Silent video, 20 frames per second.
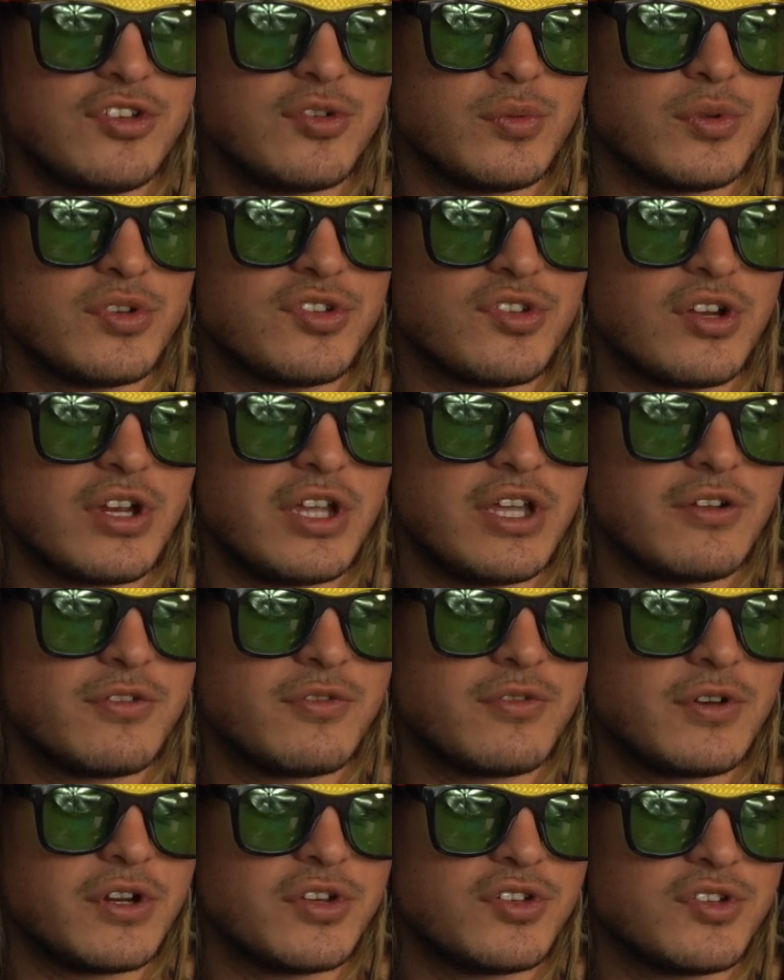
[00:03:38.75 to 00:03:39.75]
So we'll start here
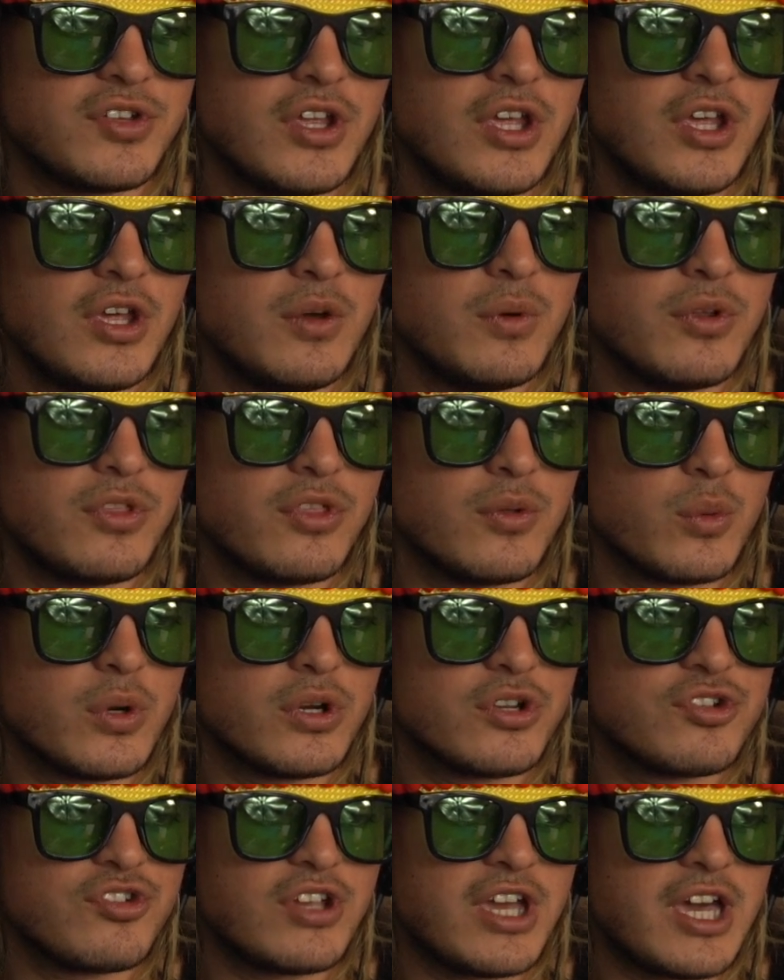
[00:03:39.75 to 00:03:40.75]
first with the
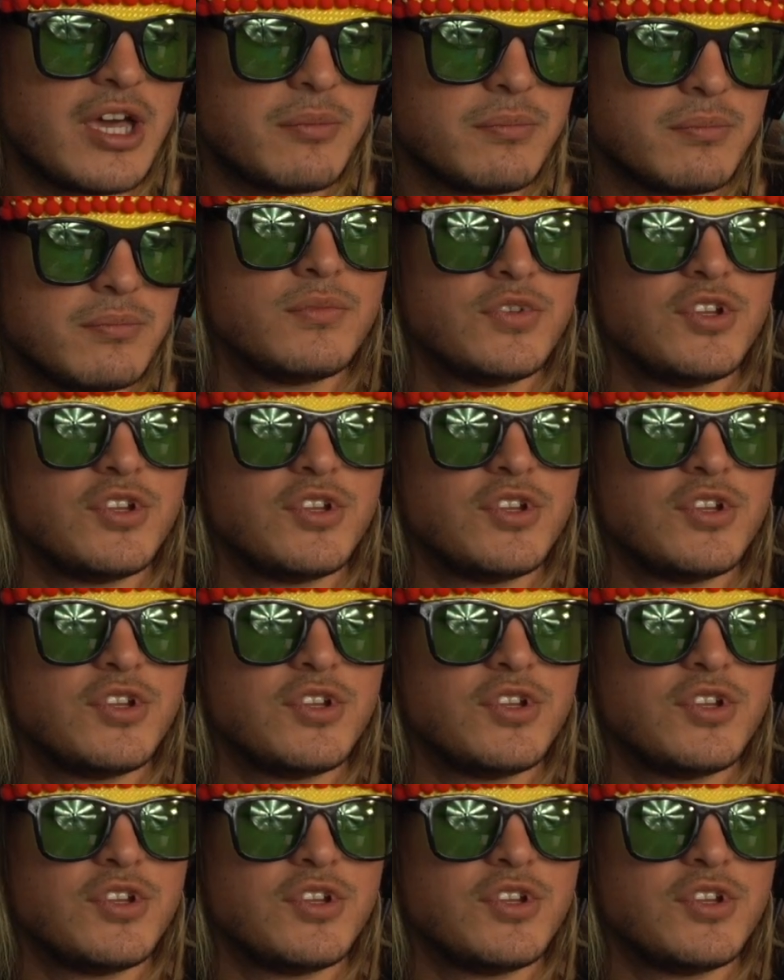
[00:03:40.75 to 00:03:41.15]
workshop.